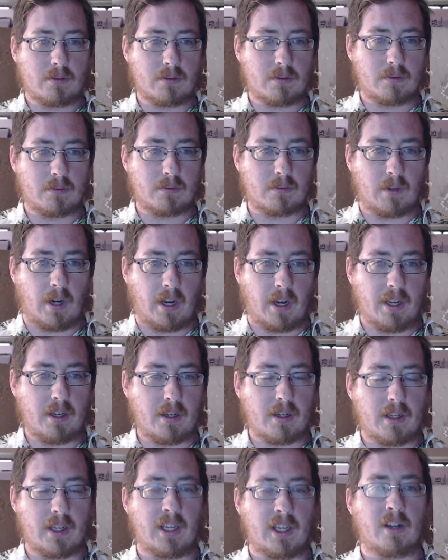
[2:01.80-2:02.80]
right?
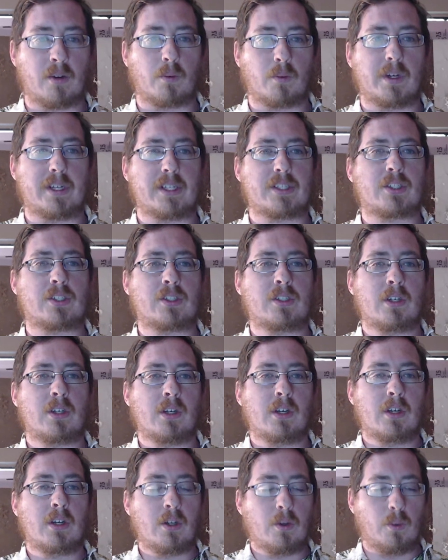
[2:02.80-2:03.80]
In which
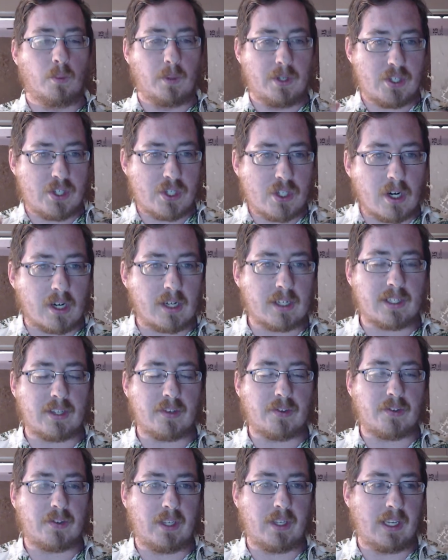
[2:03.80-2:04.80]
we start to
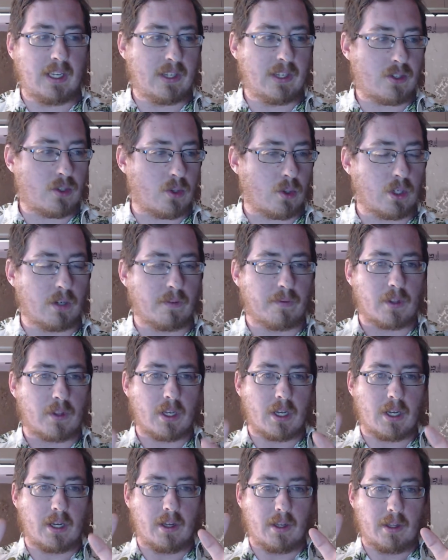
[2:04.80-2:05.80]
see sort of
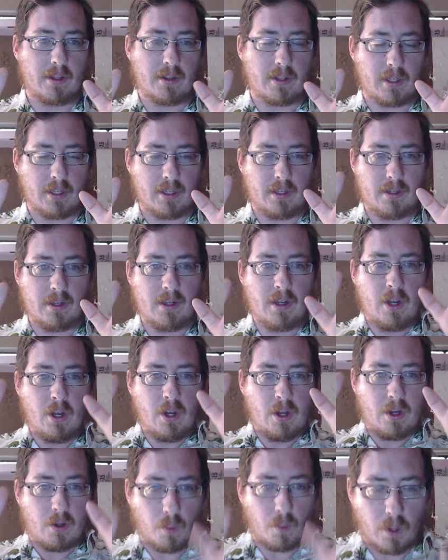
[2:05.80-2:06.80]
the
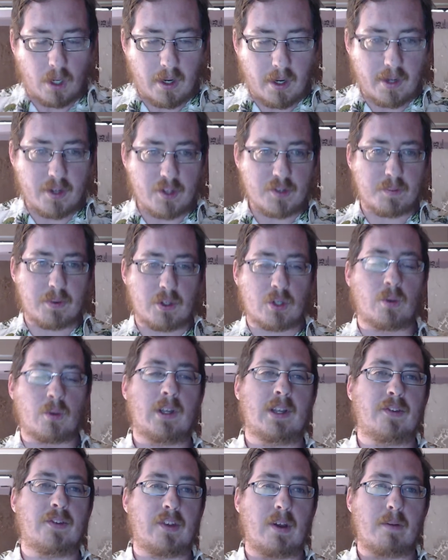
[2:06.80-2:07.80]
walls
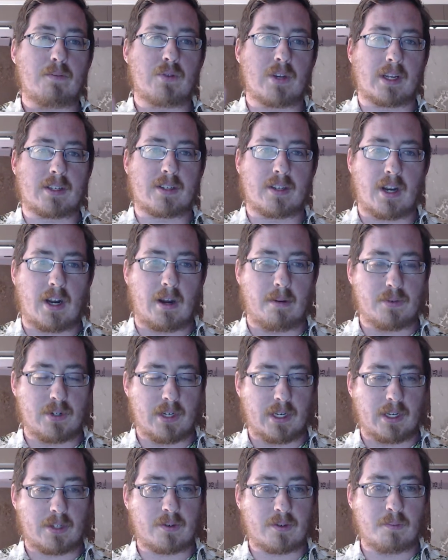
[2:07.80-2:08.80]
between subjects and
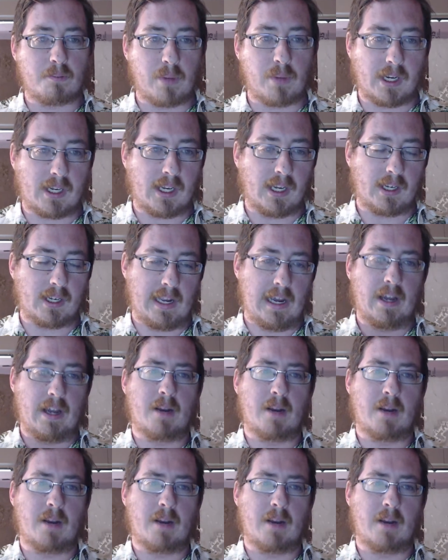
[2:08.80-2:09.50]
objects breaking down.